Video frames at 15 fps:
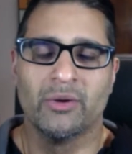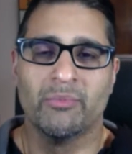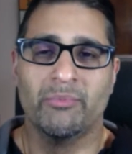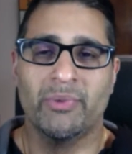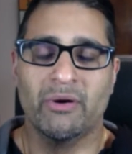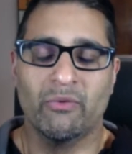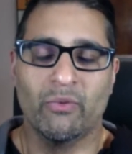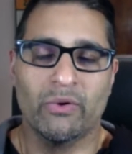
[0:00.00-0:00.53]

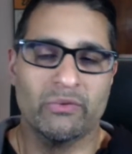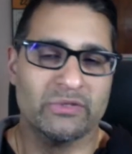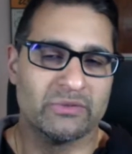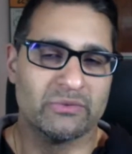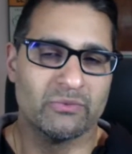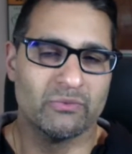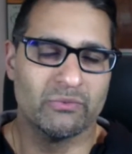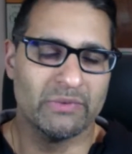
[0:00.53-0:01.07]
But
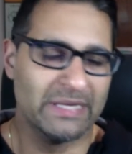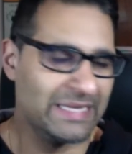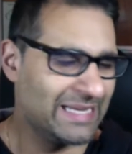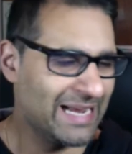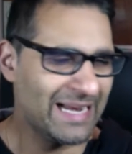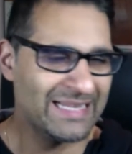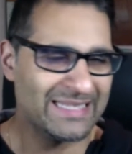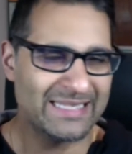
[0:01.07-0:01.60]
he
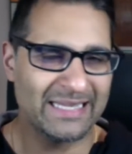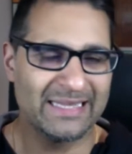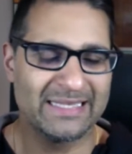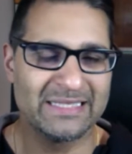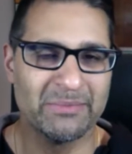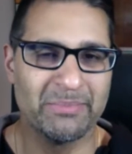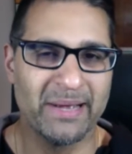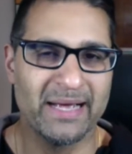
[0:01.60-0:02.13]
kind of said this
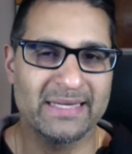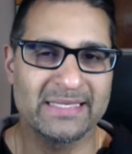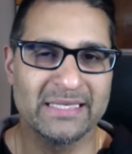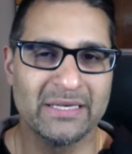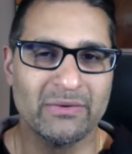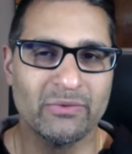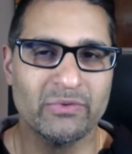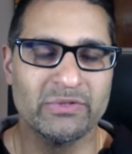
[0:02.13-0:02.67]
in passing.
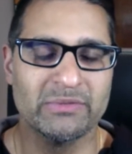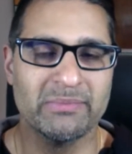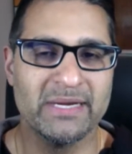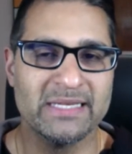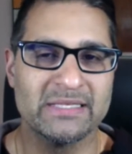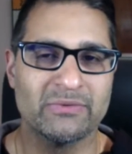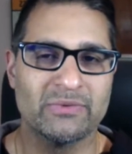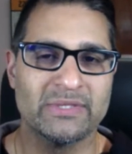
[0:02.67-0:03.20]
What was
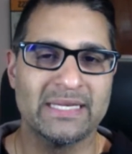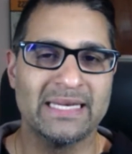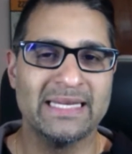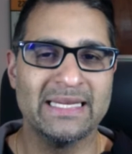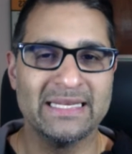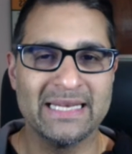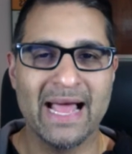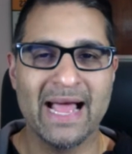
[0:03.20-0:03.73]
amazing was that him